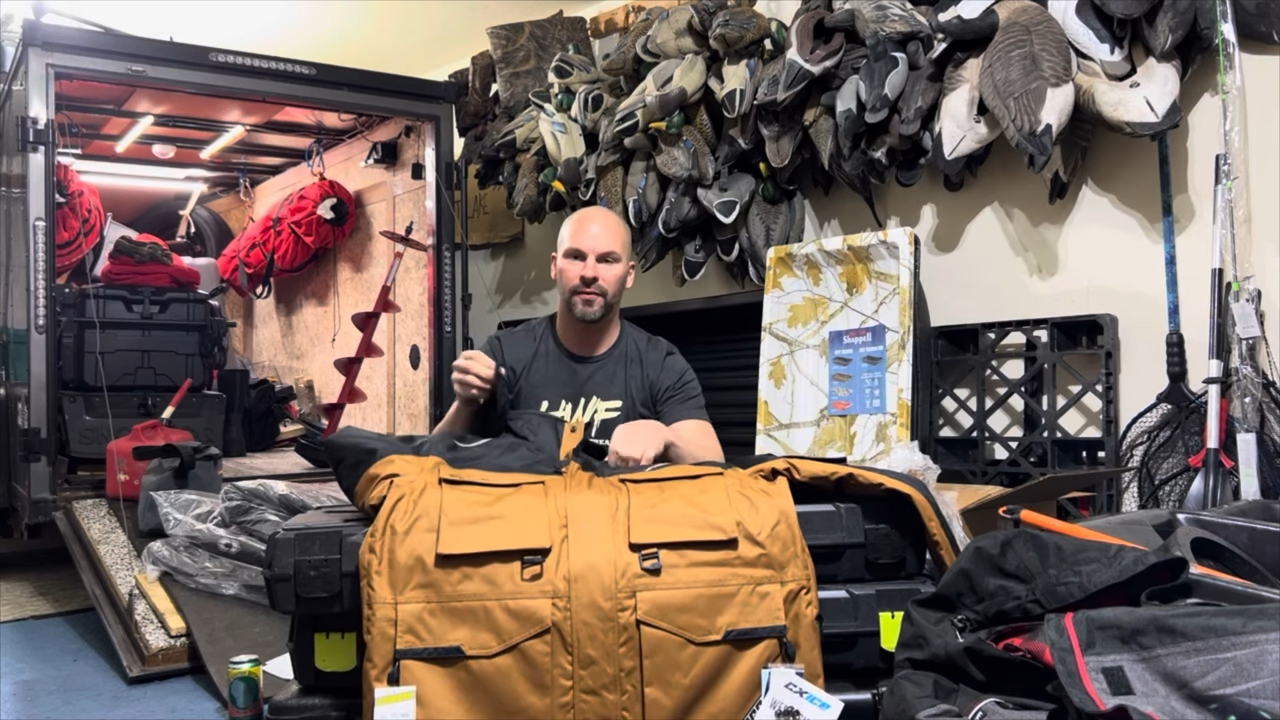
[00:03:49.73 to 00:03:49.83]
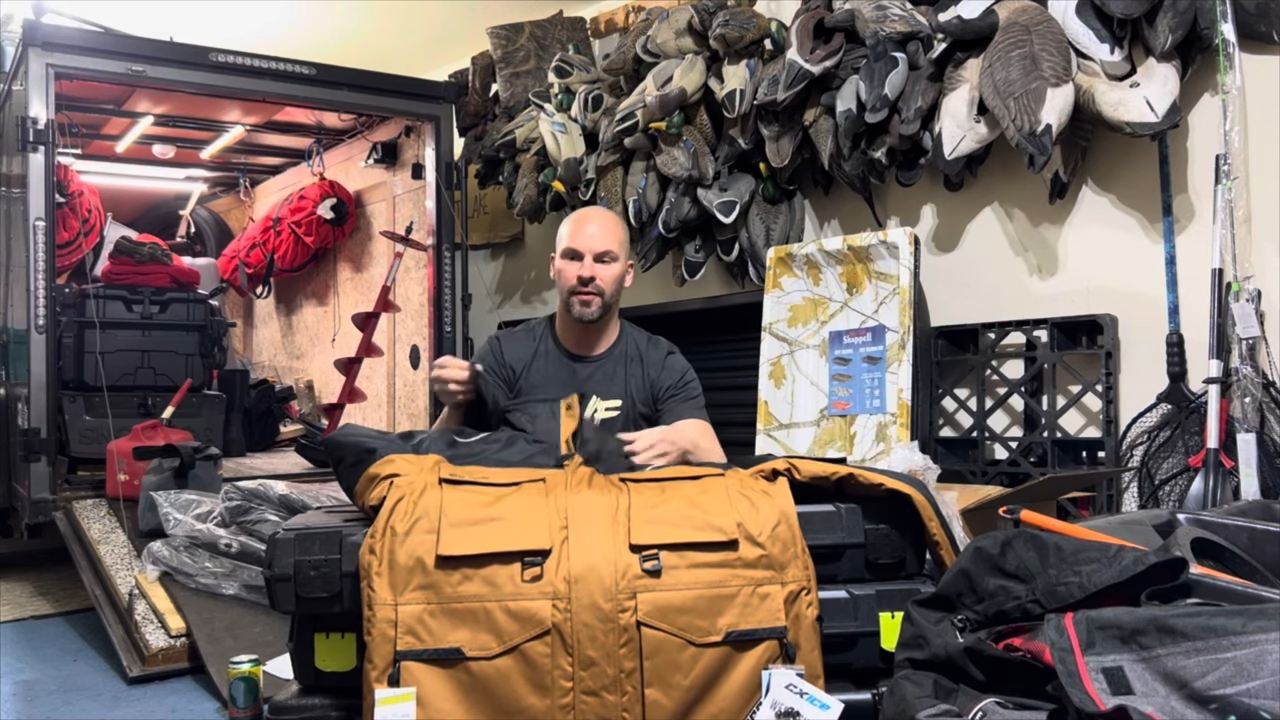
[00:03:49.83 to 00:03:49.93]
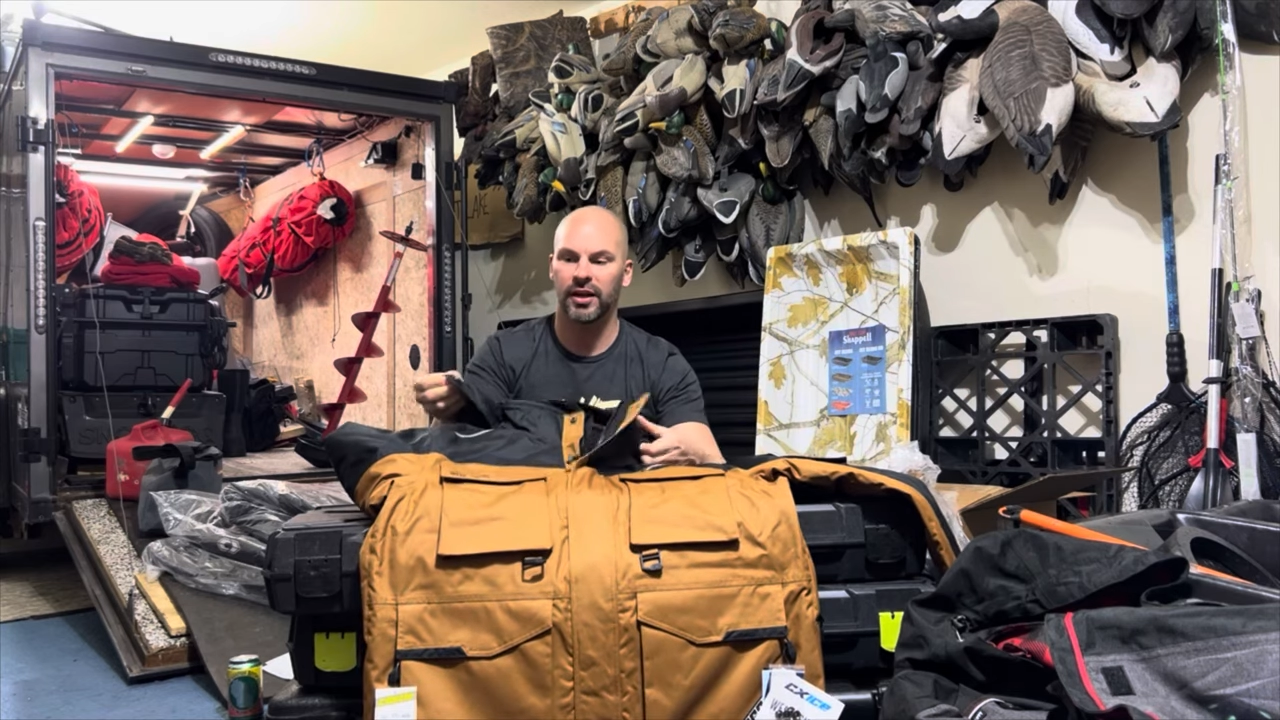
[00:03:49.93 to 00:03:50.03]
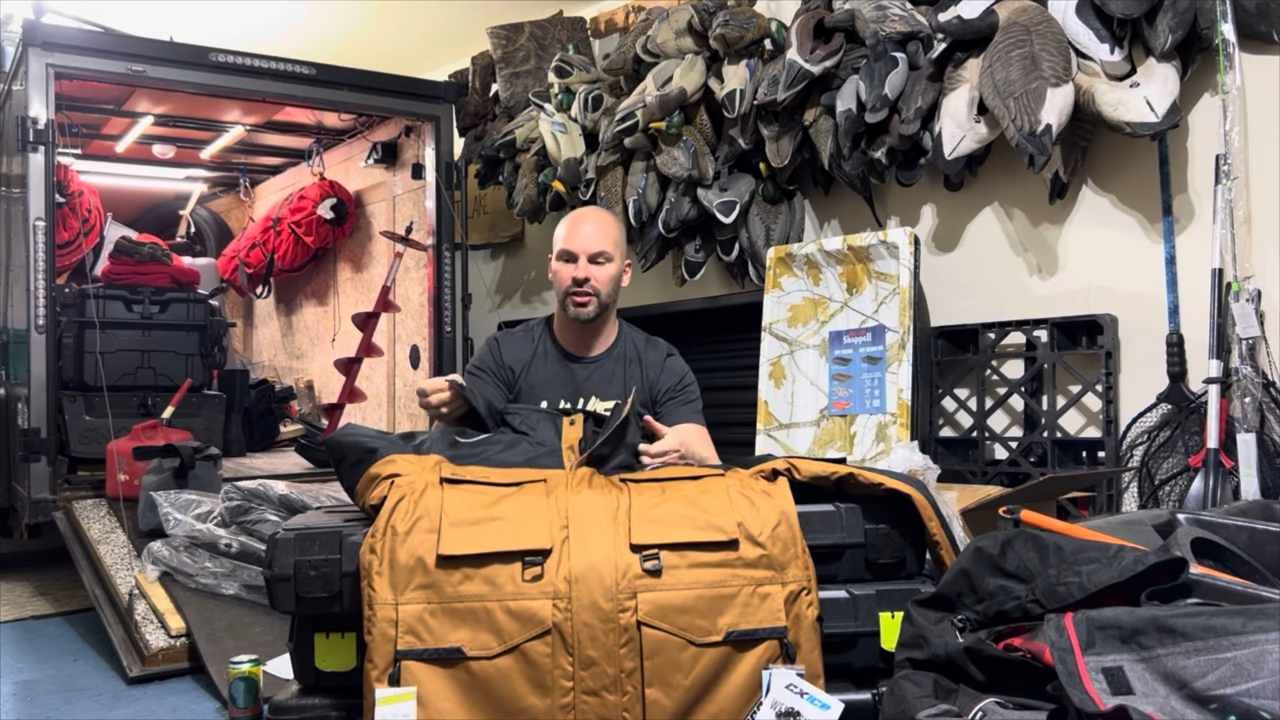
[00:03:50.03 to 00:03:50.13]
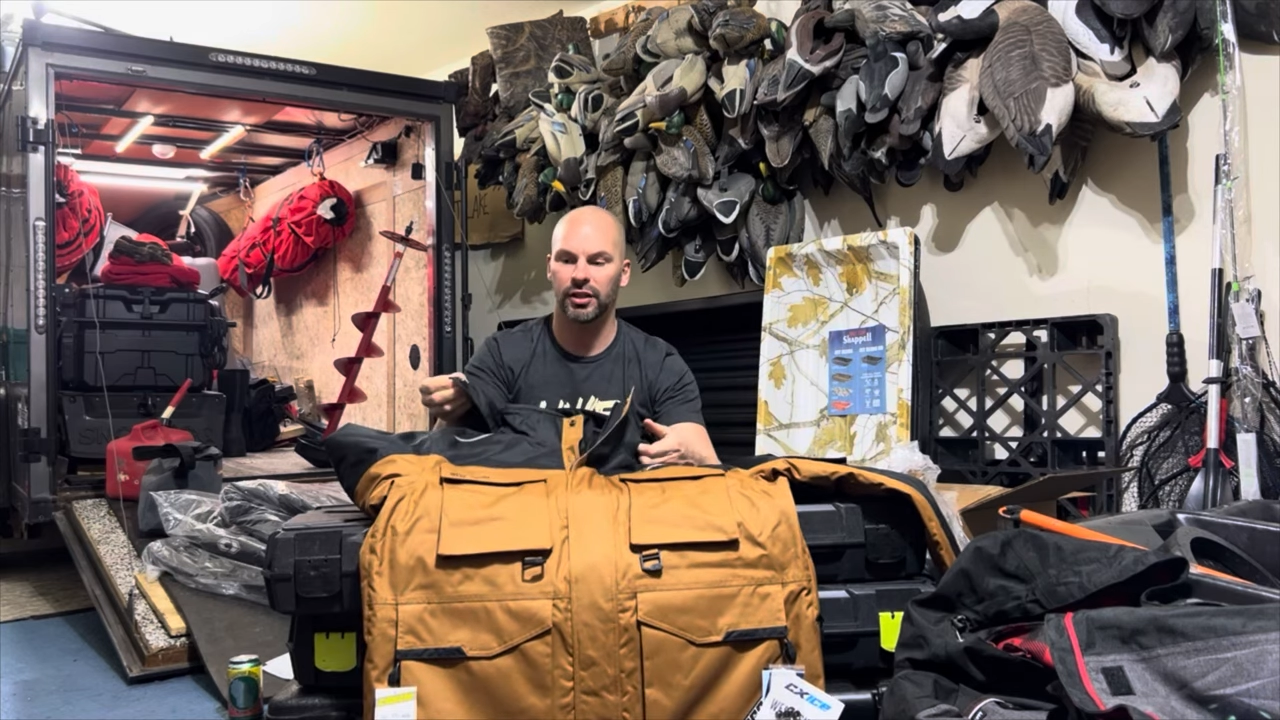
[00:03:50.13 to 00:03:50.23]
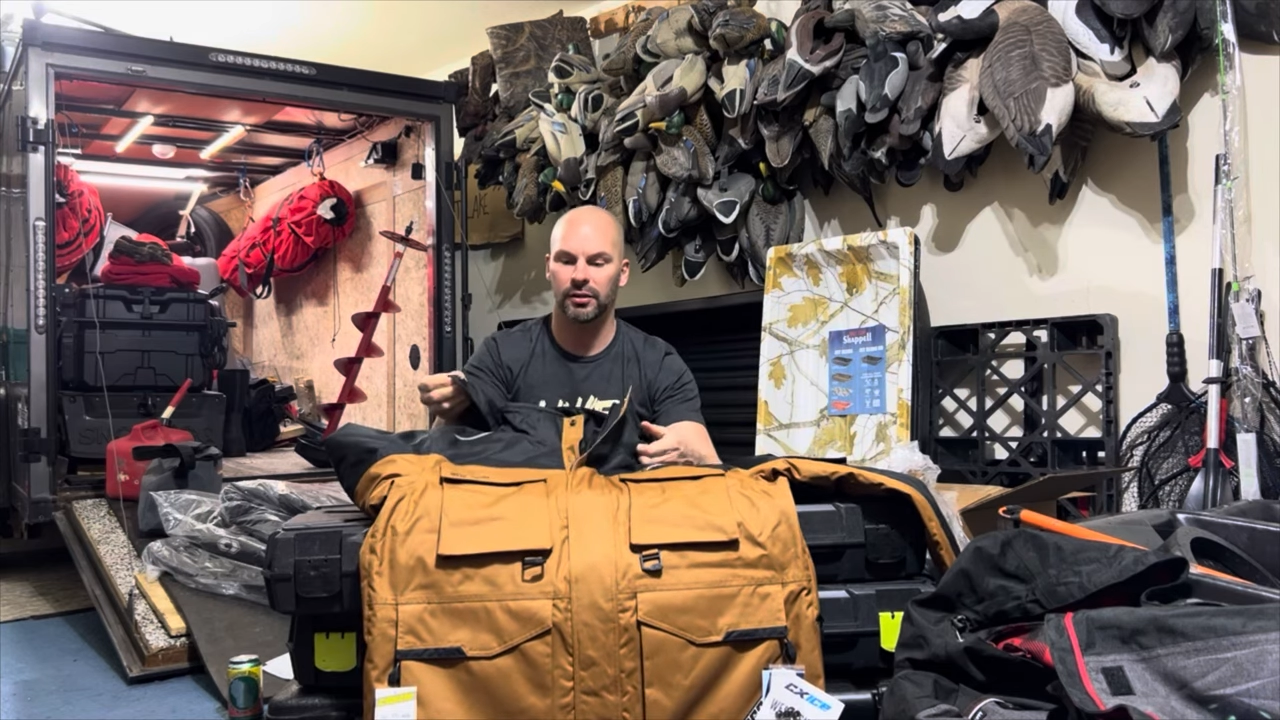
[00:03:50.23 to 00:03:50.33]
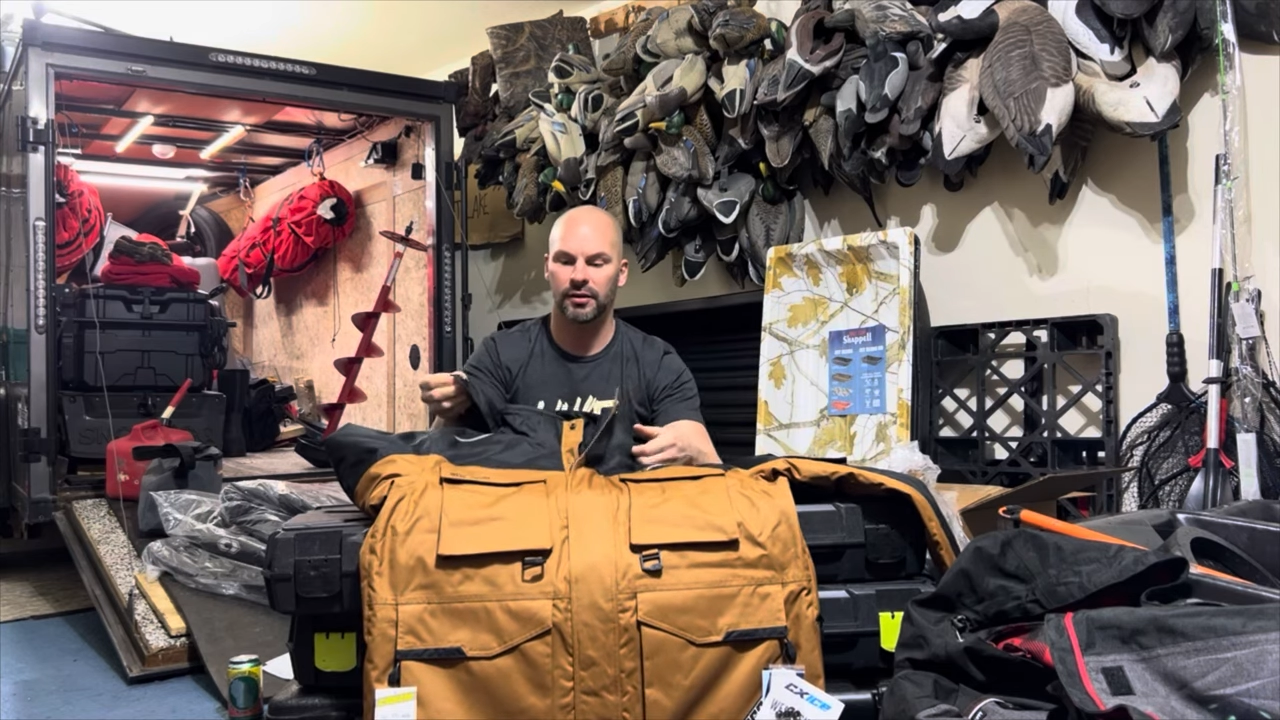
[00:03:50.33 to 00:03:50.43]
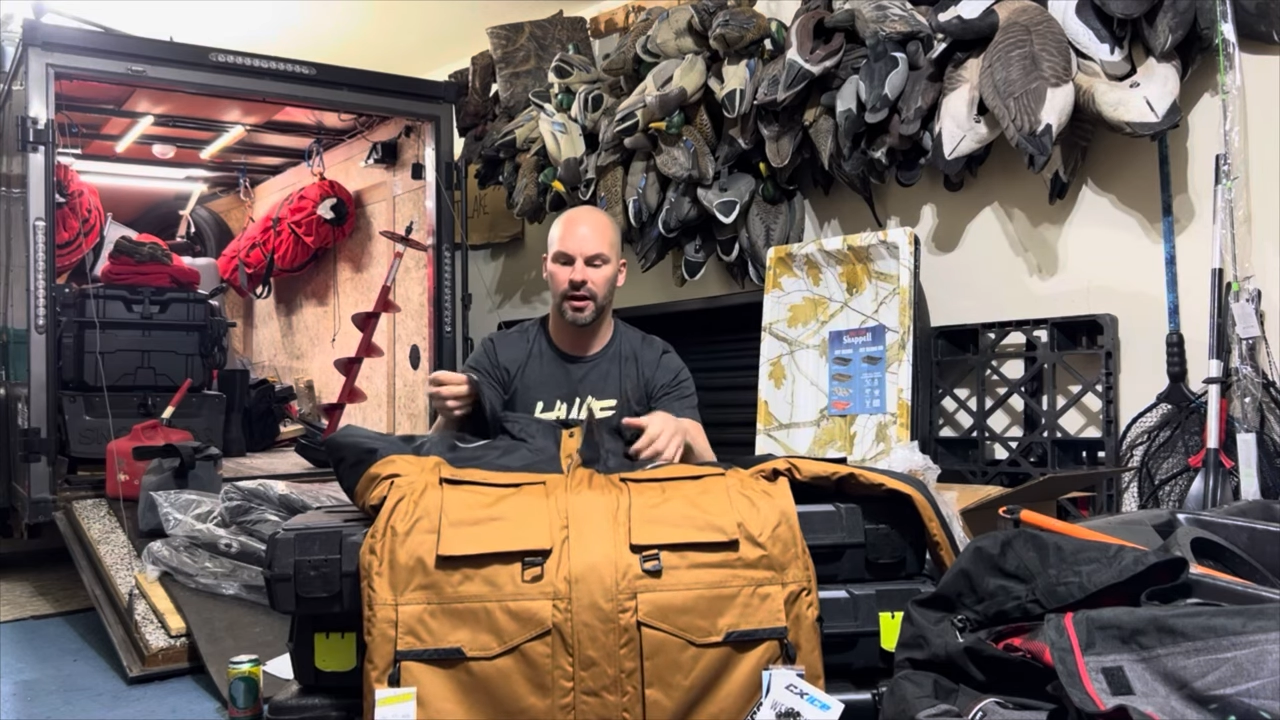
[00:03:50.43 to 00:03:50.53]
face shield